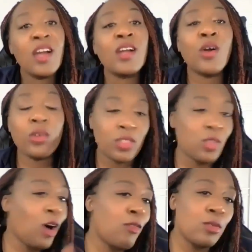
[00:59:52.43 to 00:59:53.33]
go to
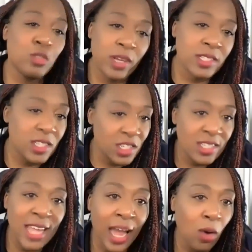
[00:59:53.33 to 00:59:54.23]

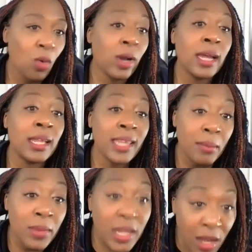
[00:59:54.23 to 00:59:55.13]
thoughtfultransitions.org and let
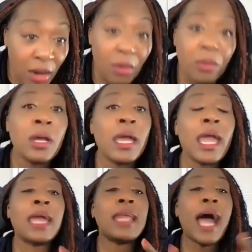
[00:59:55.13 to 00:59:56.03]
me know,
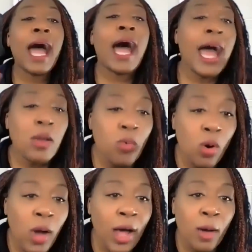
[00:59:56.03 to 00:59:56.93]
and I
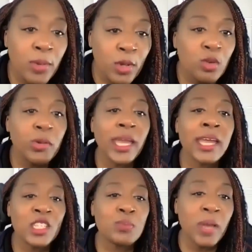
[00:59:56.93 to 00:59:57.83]
will help you create
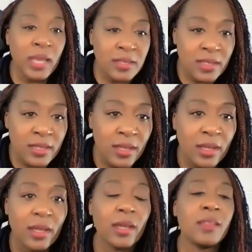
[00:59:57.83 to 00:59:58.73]
a space
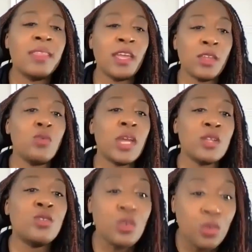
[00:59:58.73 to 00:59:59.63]
that you can
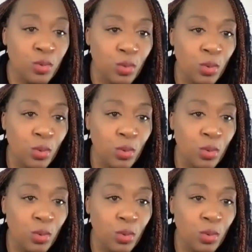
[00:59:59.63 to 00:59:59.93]
do